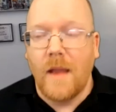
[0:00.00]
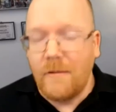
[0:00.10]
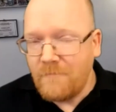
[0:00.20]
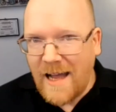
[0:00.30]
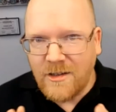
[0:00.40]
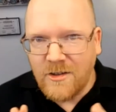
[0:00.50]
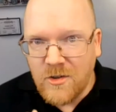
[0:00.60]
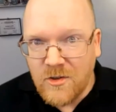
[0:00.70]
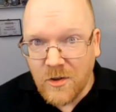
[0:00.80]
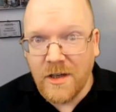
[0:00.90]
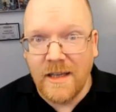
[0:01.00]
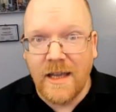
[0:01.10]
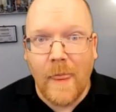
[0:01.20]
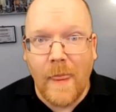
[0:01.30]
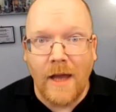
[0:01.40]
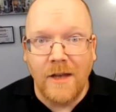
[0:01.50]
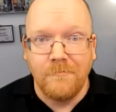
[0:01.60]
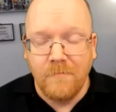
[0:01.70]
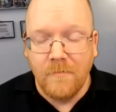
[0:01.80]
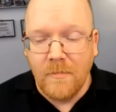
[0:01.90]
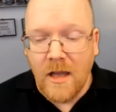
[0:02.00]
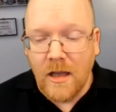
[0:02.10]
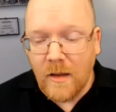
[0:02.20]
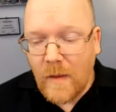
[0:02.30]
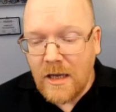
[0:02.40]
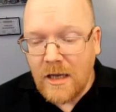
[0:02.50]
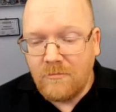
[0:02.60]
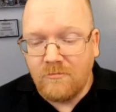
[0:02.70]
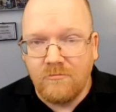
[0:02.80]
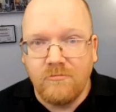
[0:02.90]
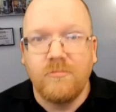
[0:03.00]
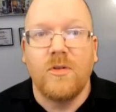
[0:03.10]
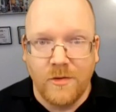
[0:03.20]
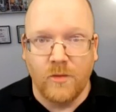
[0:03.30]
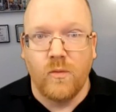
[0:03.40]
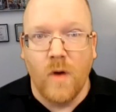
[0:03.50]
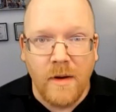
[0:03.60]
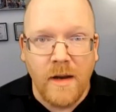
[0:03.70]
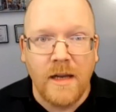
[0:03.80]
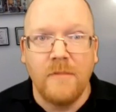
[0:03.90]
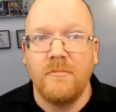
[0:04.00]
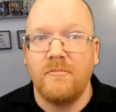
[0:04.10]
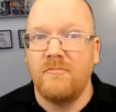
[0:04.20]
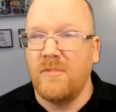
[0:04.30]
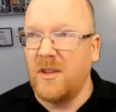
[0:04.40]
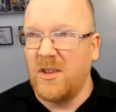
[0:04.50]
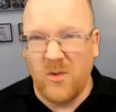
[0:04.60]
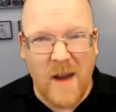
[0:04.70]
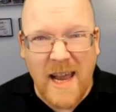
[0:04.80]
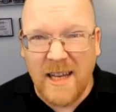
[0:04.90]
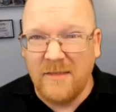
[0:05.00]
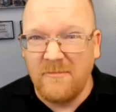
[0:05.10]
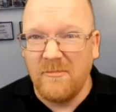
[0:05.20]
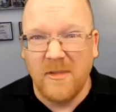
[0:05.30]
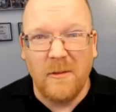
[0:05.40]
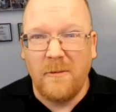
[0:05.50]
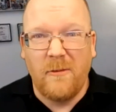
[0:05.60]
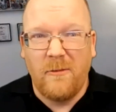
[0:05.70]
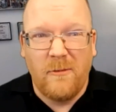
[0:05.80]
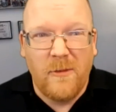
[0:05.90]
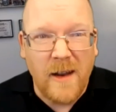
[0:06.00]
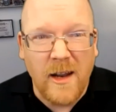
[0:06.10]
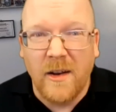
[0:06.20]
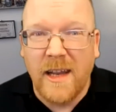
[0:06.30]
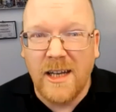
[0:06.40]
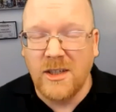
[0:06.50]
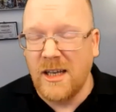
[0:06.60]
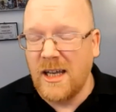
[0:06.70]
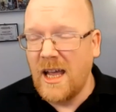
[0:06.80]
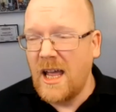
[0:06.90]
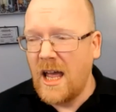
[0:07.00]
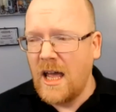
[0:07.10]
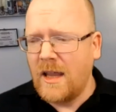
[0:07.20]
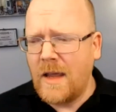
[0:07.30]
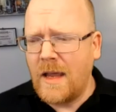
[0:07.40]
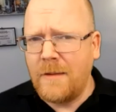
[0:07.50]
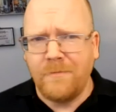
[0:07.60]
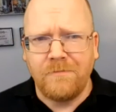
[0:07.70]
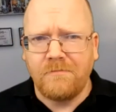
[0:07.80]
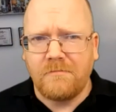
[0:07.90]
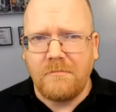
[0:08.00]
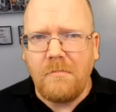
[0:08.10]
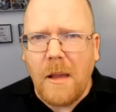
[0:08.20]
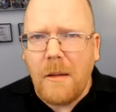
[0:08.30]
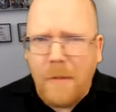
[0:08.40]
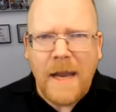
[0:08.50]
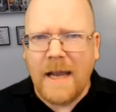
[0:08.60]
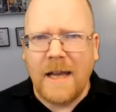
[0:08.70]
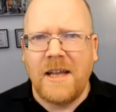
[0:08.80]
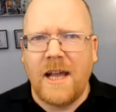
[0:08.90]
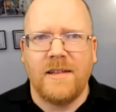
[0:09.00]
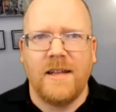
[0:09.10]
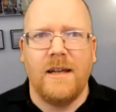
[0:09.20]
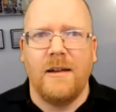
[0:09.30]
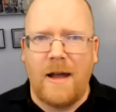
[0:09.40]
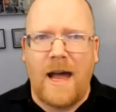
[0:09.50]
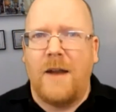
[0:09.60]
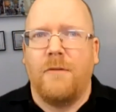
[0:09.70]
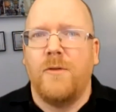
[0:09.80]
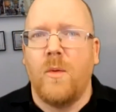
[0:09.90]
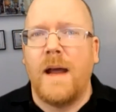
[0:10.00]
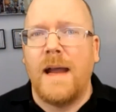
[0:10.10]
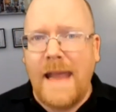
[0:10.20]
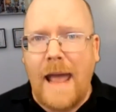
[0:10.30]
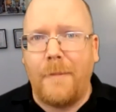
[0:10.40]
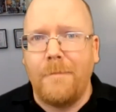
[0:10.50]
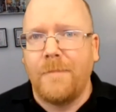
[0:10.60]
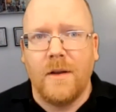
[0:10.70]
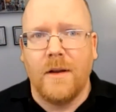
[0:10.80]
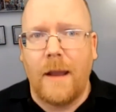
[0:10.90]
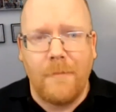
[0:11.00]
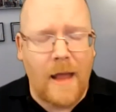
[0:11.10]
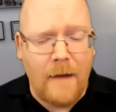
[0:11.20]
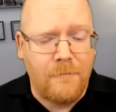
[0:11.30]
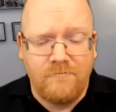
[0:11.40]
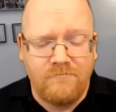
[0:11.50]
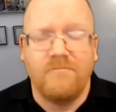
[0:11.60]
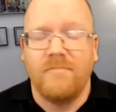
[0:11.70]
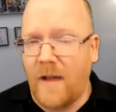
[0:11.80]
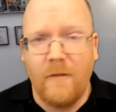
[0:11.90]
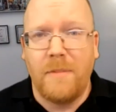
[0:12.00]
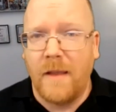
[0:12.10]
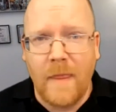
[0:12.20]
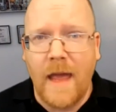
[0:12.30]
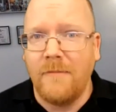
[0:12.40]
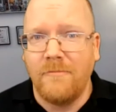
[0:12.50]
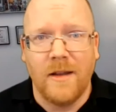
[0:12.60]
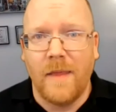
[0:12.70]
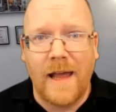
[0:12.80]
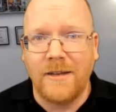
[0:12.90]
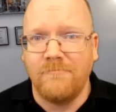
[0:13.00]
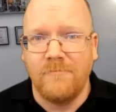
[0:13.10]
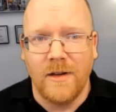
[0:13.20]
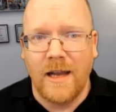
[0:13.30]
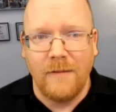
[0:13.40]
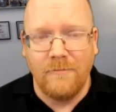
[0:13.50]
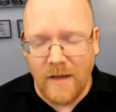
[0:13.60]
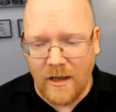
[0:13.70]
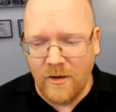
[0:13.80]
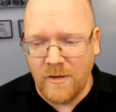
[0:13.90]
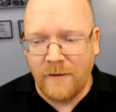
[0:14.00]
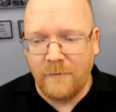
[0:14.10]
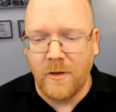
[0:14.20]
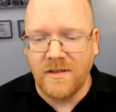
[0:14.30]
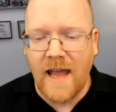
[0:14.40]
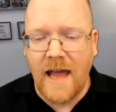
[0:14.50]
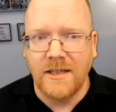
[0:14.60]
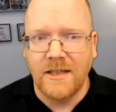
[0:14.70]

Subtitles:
I totally get that. The constant worry, the dread, the feeling on edge, the panic attacks out of nowhere. Yeah, okay. I've been there, done that. Okay, I know that firsthand.